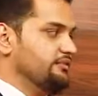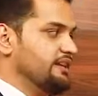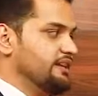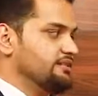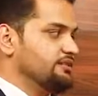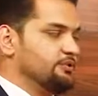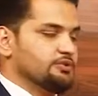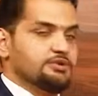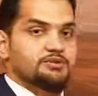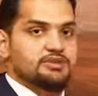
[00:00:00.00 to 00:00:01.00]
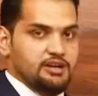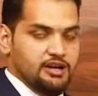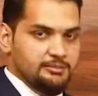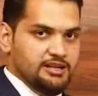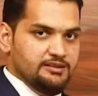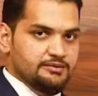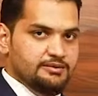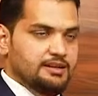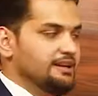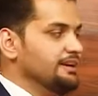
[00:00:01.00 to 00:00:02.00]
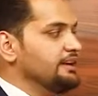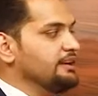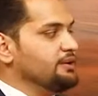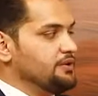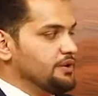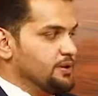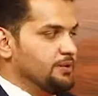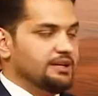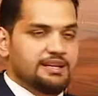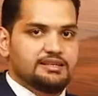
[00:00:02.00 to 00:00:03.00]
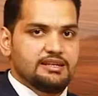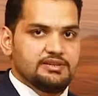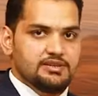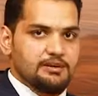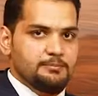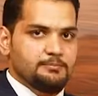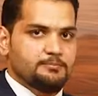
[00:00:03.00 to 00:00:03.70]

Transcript: of that, you should use a comma. No one can teach him.